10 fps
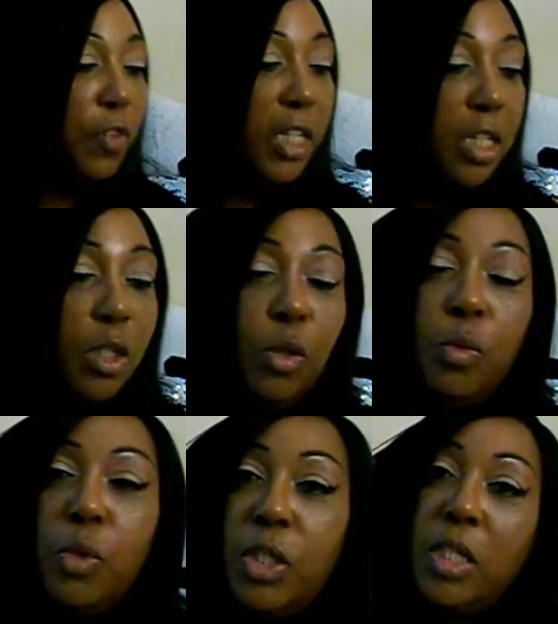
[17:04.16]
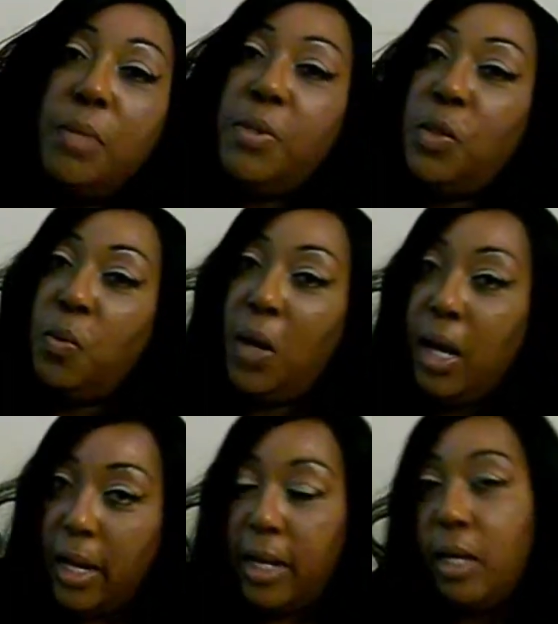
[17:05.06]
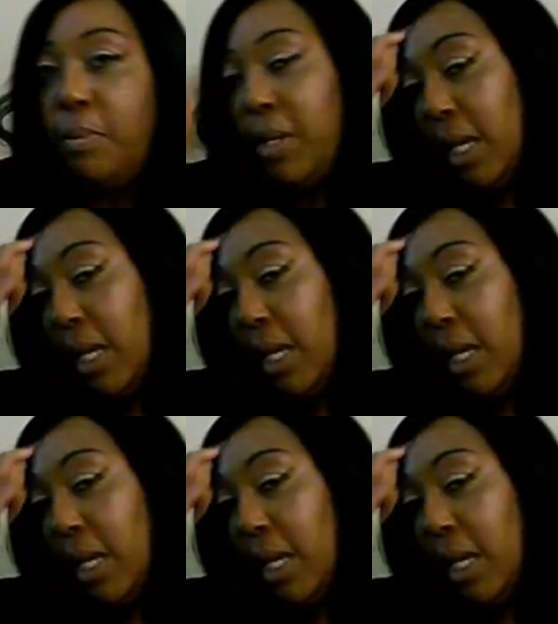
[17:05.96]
forget to subscribe